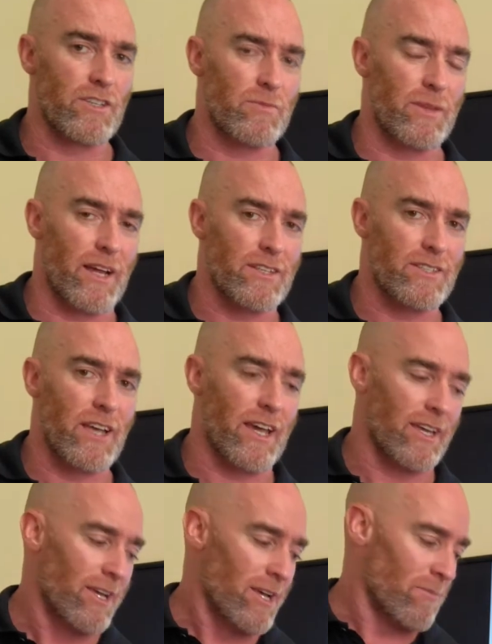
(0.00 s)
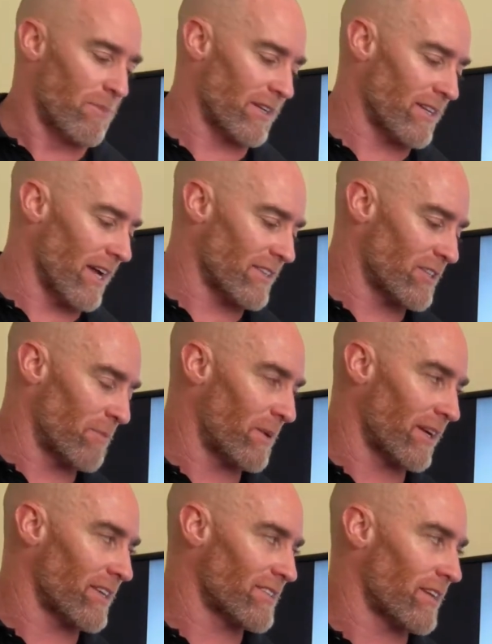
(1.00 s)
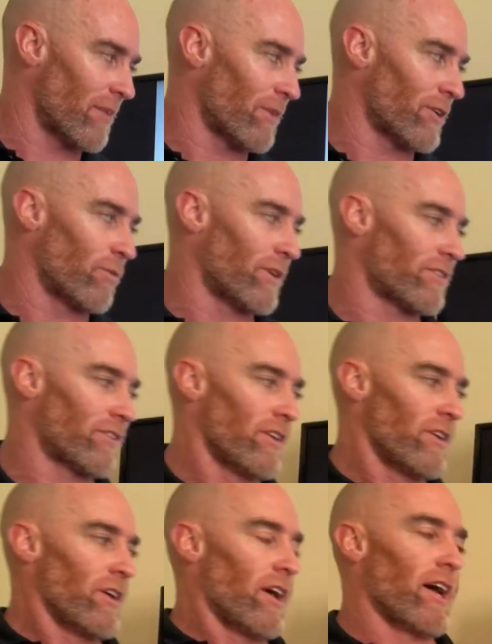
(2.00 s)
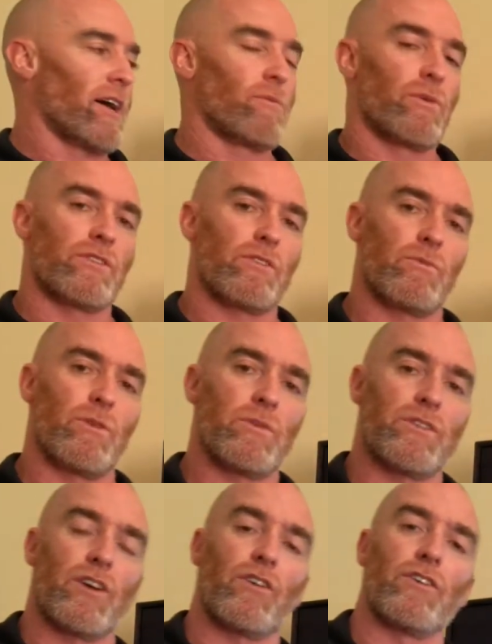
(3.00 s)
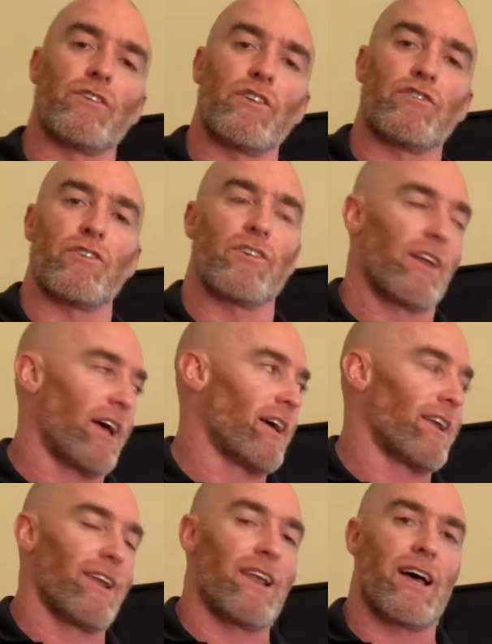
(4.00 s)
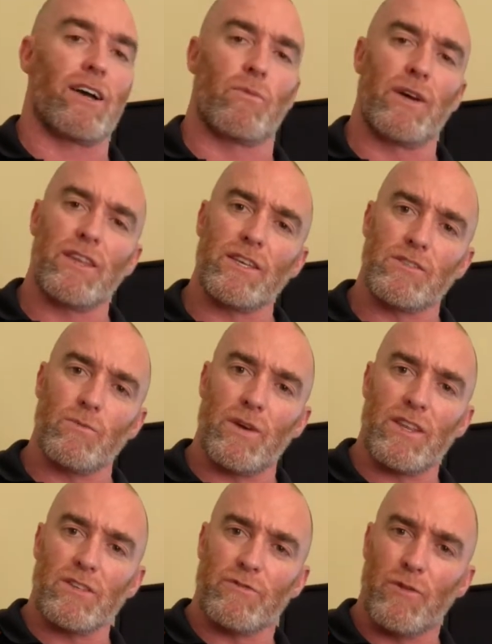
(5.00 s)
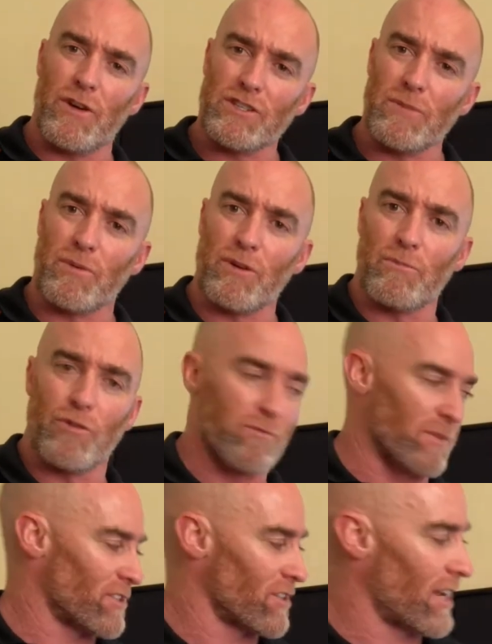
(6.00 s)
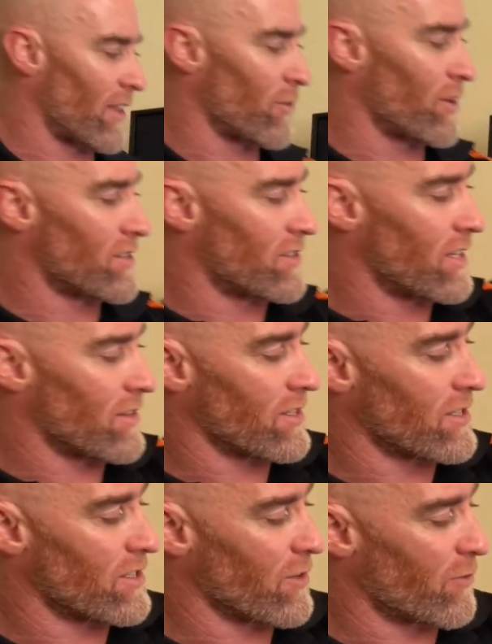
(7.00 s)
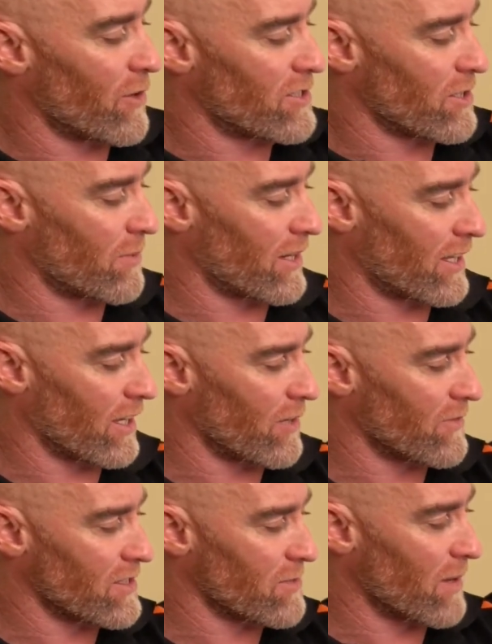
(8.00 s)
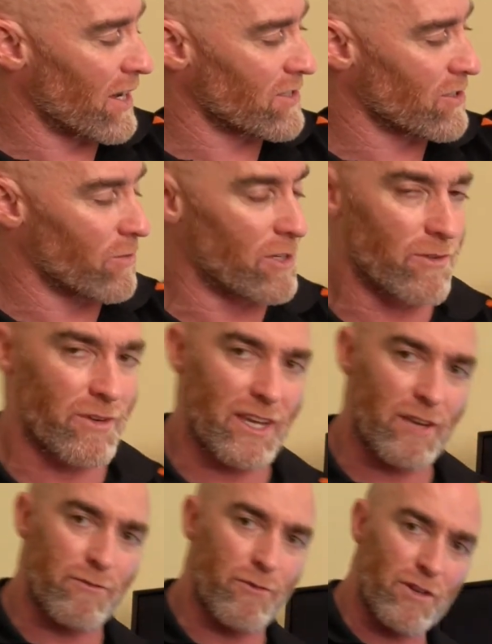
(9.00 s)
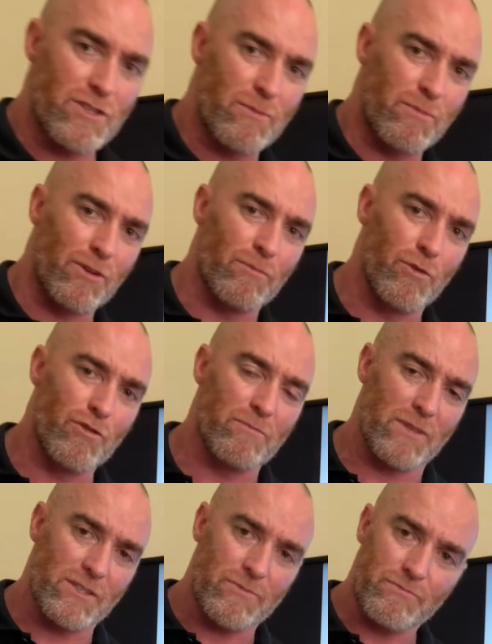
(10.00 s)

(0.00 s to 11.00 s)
without saying. But now typically someone with a condition like where there's vertebral movements. In other words, this is a vertebra here of the spine. So when you get vertebral movement,